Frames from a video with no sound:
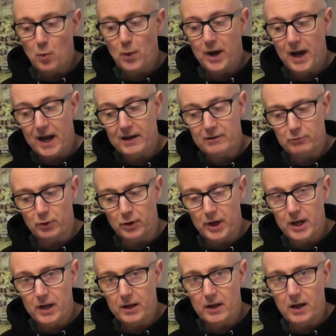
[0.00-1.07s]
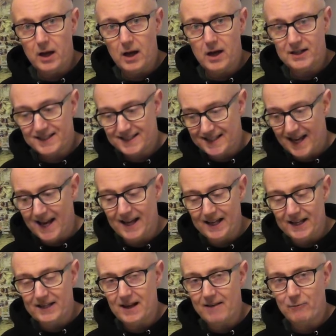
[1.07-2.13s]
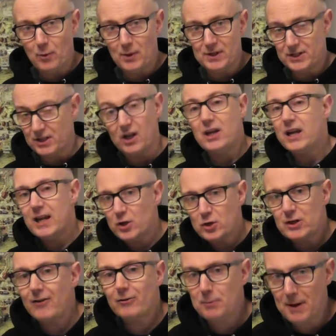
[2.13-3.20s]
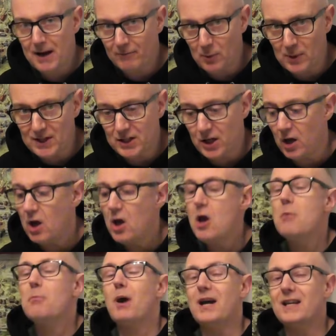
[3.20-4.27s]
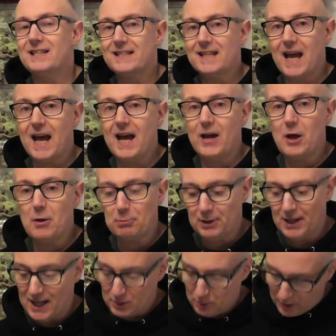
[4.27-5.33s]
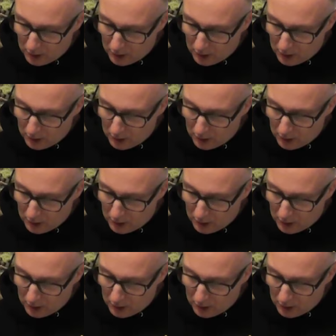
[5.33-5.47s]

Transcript: when I run it, I start in Neverwinter. It doesn't have to be Neverwinter, but I start at a place where